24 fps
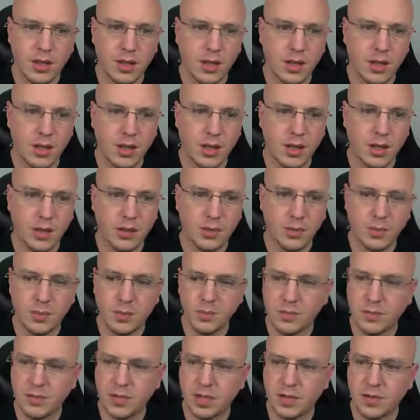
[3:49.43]
Um,
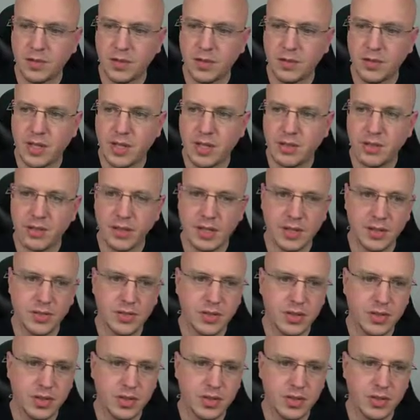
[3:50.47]

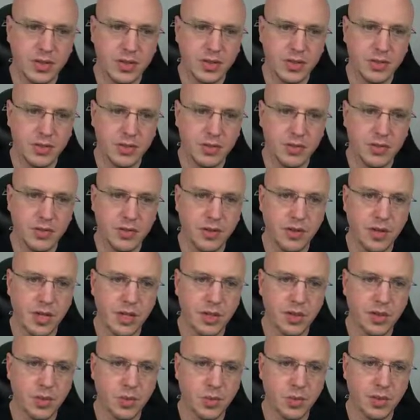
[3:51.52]
72,960, so the
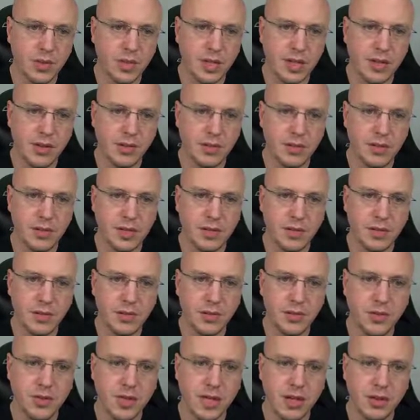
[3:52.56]
next one down is
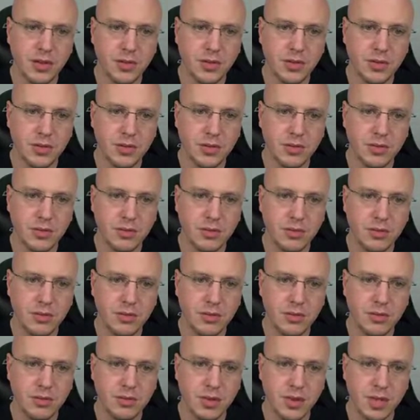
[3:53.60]

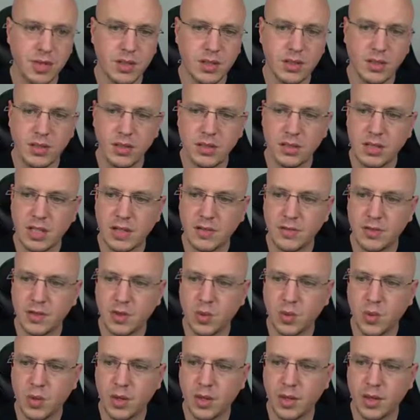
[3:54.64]

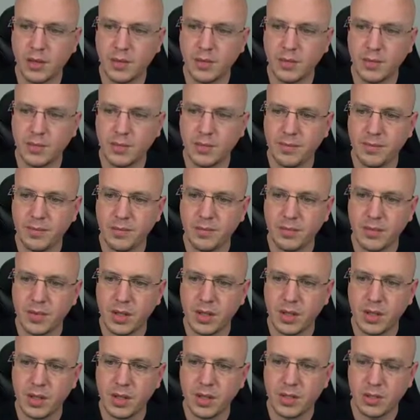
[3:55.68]
72,720.
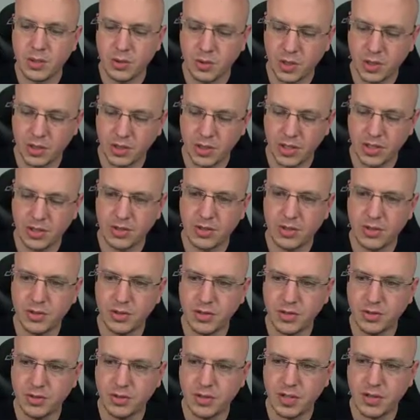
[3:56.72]
So we could change this
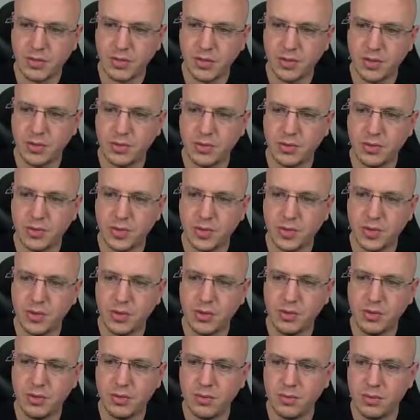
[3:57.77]
to
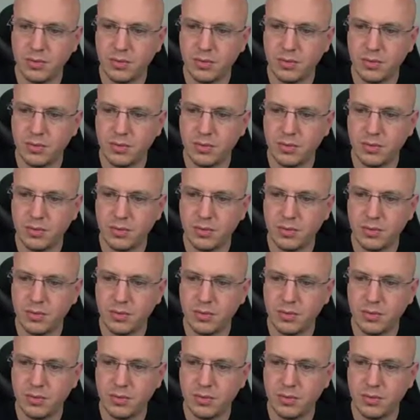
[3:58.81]
720,